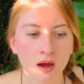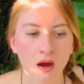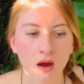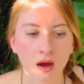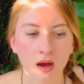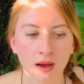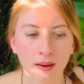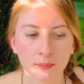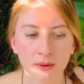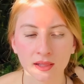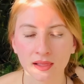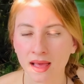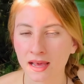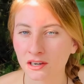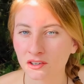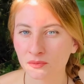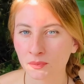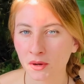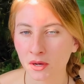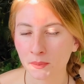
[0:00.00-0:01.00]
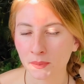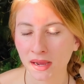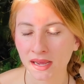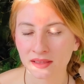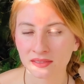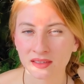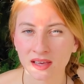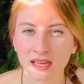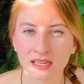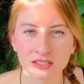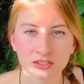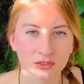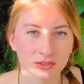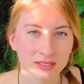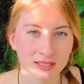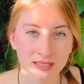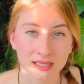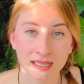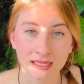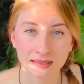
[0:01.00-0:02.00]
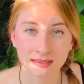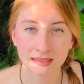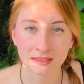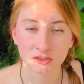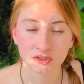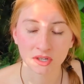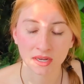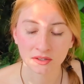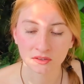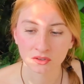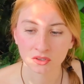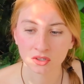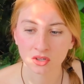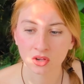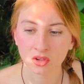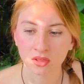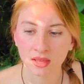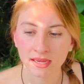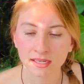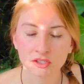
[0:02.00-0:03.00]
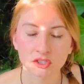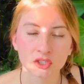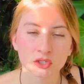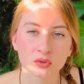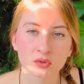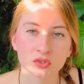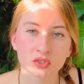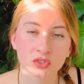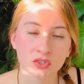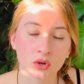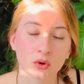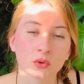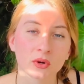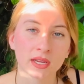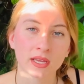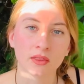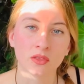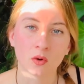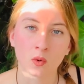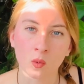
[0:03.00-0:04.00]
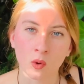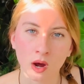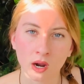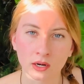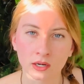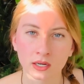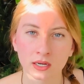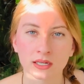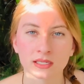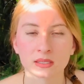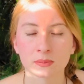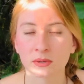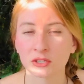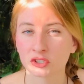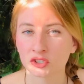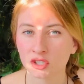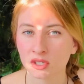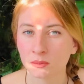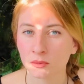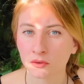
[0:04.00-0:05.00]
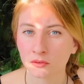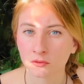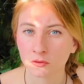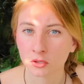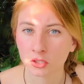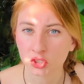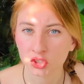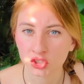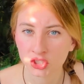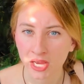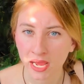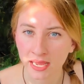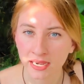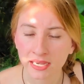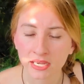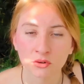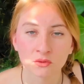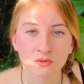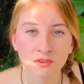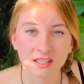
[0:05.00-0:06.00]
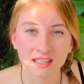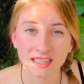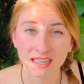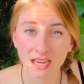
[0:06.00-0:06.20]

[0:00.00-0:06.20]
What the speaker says: a lot of ball pythons or snakes in general like to soak in the water, especially before shed. It really